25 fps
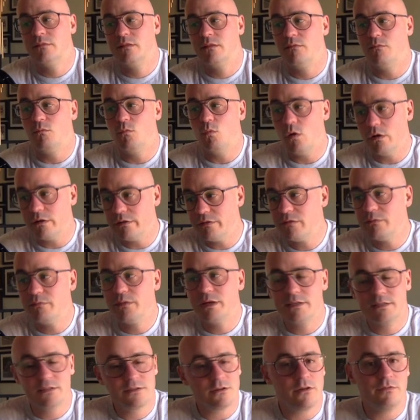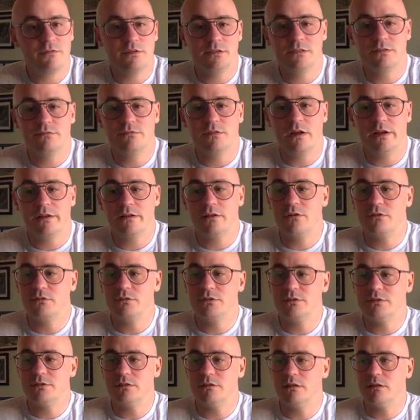One of the best offensive line
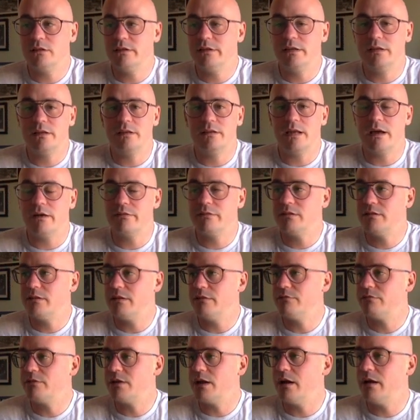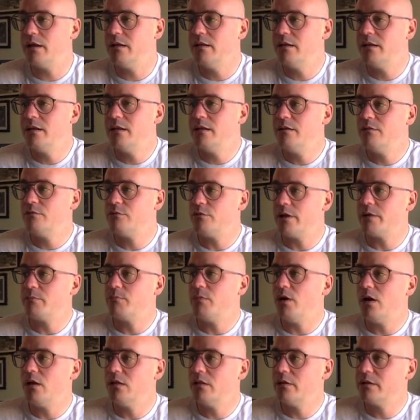coaches in the league, now that they've got Frank
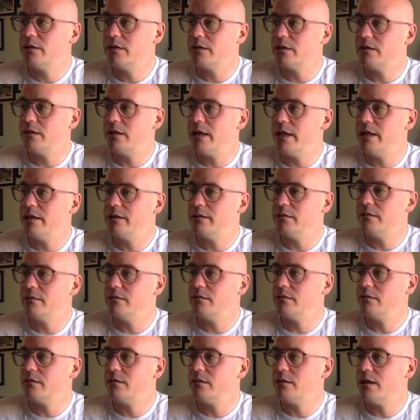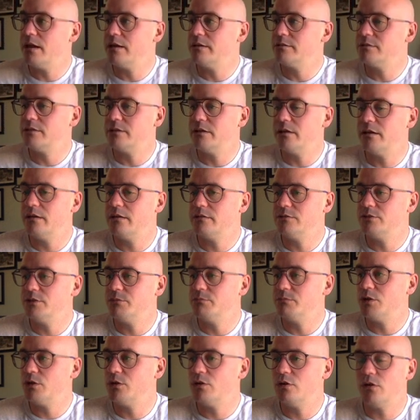Pollock and got Jim
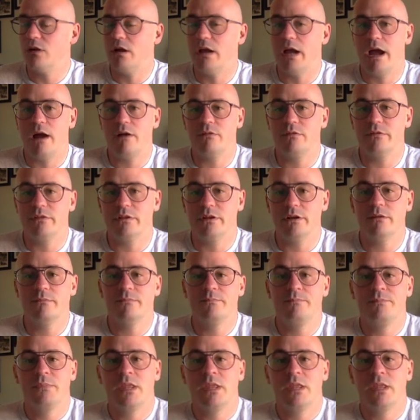Turner out of there.